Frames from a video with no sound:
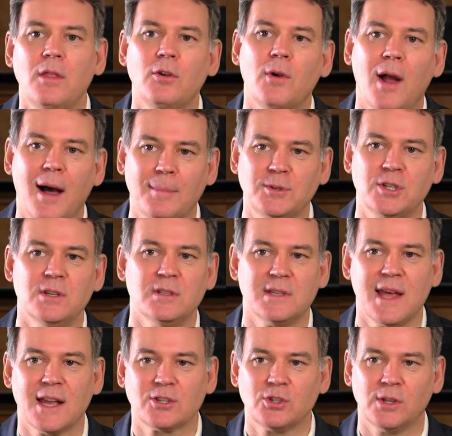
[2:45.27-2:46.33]
Another option
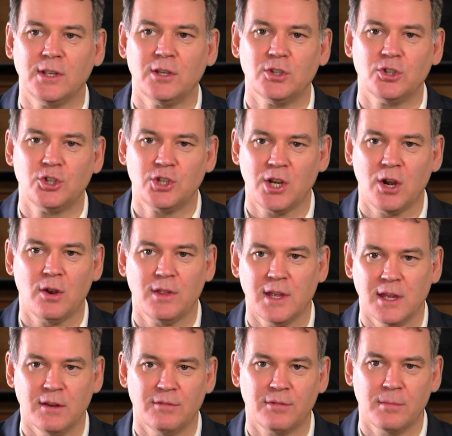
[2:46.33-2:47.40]
is actually to share
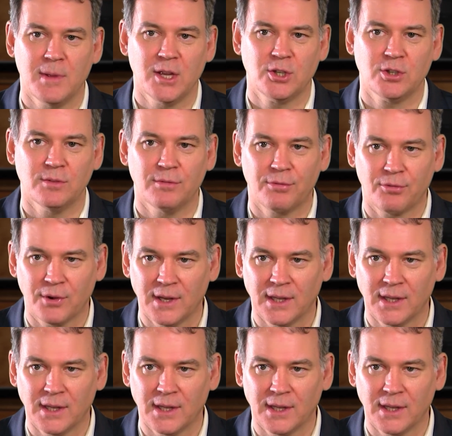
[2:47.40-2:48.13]
the information